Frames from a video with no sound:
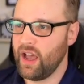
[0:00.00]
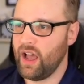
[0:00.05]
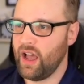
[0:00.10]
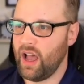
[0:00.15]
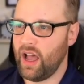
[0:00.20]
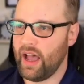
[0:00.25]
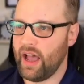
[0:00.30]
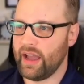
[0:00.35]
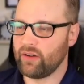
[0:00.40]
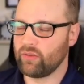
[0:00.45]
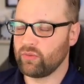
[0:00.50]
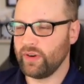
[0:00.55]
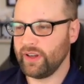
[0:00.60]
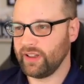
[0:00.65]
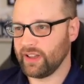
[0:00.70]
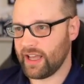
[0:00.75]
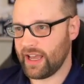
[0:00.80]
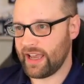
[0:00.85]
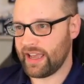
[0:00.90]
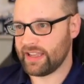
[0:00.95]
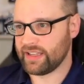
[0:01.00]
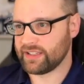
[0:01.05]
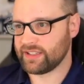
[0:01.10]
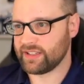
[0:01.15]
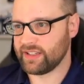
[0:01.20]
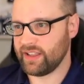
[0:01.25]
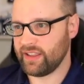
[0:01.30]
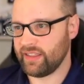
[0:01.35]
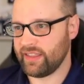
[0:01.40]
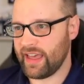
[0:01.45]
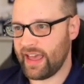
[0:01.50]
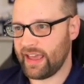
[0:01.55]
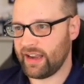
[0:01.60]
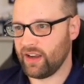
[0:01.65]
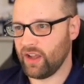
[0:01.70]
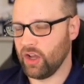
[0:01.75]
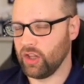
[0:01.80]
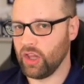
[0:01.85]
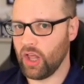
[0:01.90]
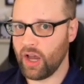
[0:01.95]
I realized that
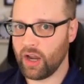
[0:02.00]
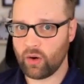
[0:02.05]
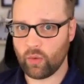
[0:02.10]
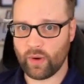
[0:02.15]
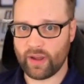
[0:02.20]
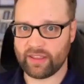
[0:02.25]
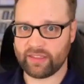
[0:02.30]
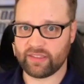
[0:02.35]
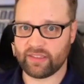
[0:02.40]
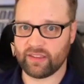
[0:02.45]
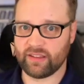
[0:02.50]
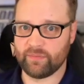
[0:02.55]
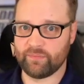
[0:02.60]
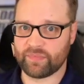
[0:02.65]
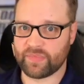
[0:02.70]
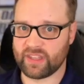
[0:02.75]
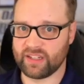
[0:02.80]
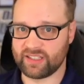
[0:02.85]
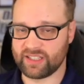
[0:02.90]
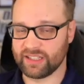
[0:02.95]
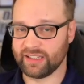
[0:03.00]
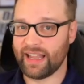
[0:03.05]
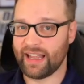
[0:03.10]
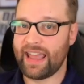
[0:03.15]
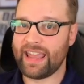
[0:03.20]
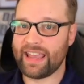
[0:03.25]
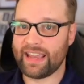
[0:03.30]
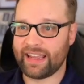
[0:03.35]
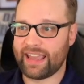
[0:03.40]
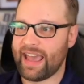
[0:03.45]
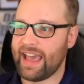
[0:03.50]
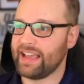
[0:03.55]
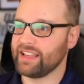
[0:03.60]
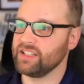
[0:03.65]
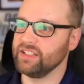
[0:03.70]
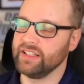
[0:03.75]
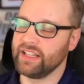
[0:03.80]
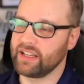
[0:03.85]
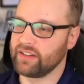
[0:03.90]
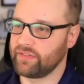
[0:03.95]
along with delaying
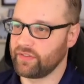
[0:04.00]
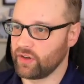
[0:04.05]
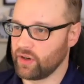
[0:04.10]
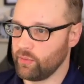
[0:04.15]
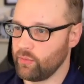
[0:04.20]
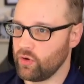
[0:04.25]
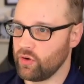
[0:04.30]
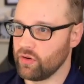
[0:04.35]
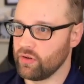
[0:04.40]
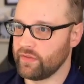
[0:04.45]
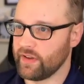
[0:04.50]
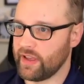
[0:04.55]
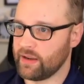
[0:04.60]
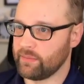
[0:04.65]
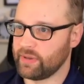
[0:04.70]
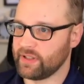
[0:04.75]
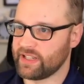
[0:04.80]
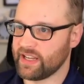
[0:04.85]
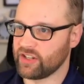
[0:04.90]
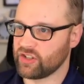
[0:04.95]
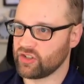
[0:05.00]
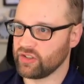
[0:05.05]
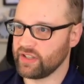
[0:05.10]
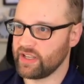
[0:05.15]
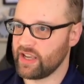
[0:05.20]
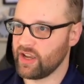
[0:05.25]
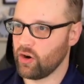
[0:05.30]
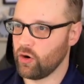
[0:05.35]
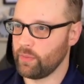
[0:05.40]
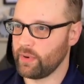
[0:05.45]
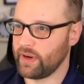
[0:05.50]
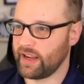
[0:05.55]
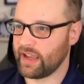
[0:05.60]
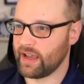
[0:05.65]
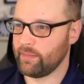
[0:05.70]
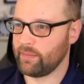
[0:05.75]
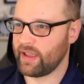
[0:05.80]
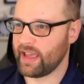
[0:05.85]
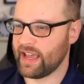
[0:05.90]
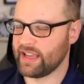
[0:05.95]
castling for a move and potentially opening
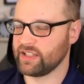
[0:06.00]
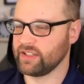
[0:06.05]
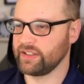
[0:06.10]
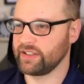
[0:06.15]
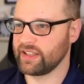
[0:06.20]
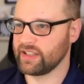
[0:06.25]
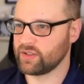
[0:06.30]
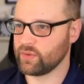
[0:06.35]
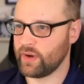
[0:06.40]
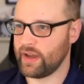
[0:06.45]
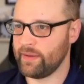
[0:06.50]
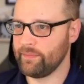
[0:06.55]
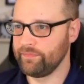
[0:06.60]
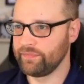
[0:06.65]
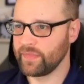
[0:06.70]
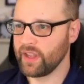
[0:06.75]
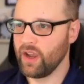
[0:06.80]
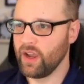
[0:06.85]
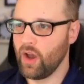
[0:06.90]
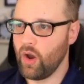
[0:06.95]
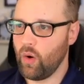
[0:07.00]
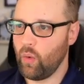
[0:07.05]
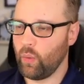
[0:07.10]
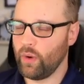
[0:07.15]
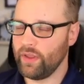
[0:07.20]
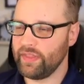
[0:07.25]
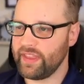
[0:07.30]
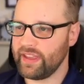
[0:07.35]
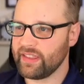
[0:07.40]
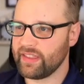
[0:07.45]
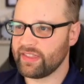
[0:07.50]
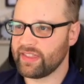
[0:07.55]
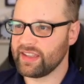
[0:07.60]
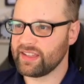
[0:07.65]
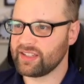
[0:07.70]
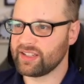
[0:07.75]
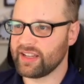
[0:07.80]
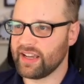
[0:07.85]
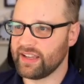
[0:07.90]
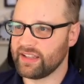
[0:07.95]
up castling this way, one thing that this
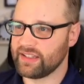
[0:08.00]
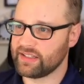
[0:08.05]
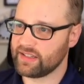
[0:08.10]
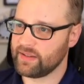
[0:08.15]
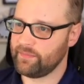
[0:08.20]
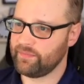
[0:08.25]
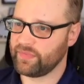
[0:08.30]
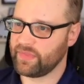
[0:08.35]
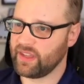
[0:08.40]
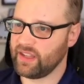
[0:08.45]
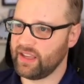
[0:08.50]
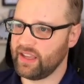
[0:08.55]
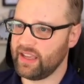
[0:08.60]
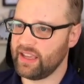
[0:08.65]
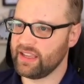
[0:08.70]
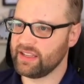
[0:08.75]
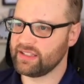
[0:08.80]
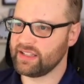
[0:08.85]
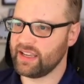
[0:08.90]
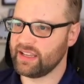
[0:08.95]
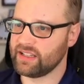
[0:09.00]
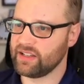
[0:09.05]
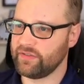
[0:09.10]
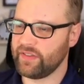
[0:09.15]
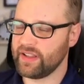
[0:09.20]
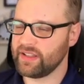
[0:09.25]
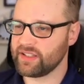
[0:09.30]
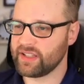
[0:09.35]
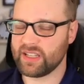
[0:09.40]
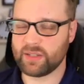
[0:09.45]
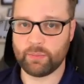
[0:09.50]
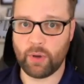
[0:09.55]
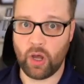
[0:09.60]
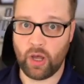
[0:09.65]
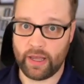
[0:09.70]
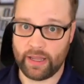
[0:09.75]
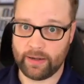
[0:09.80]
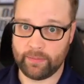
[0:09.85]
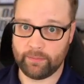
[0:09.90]
does is it defends this pawn